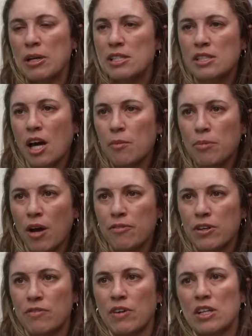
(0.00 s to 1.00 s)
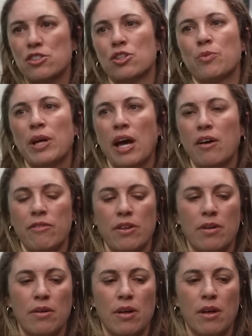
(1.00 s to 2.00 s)
As a nonprofit investor, we have
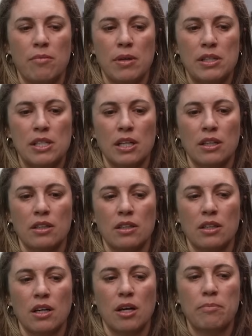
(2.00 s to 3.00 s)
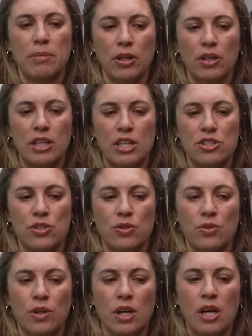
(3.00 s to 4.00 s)
the amazing ability
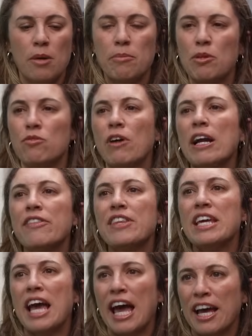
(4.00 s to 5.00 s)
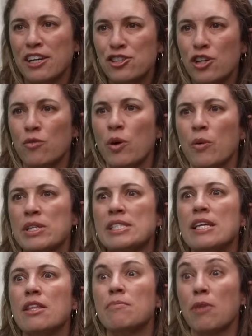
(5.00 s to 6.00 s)
to be right at the edge of where we
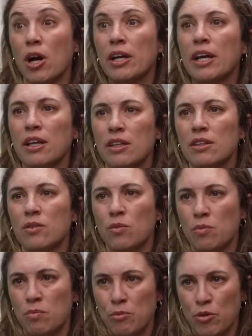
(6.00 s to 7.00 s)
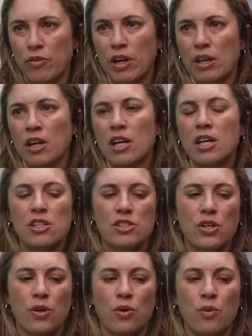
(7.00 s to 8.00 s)
see the market moving.
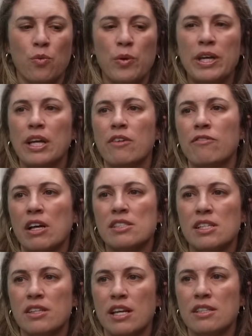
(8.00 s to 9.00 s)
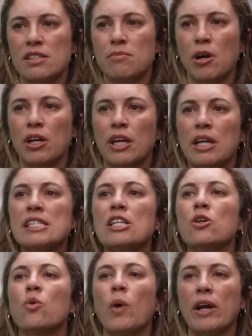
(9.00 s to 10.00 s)
So we can invest in things the market
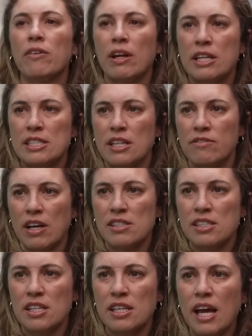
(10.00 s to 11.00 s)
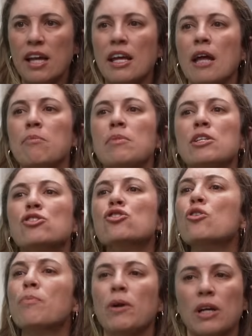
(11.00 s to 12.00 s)
isn't quite ready to invest in yet and be
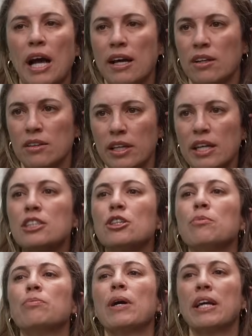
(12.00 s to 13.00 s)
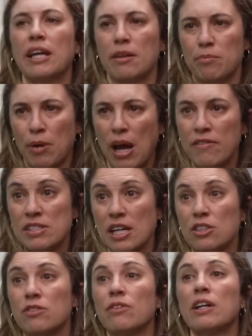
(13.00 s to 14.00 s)
super catalytic to bring in private
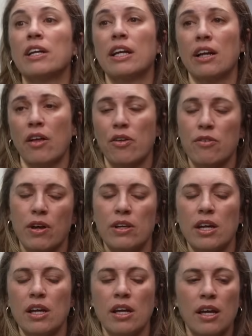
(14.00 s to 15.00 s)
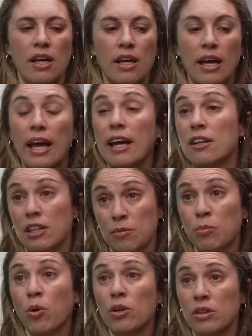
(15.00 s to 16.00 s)
sector funding and other funding, and
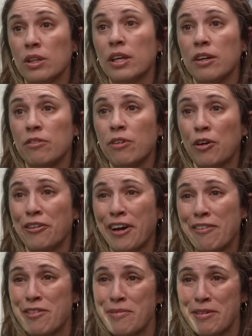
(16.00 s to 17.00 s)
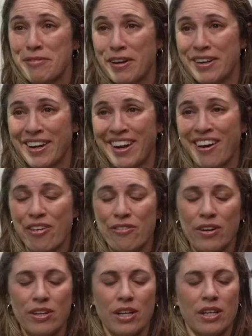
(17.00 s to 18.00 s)
importantly, federal government funding and other
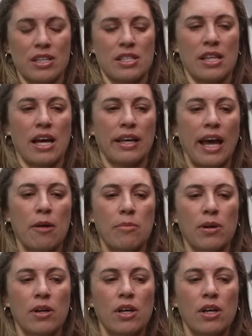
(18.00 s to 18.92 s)
funding into that gap.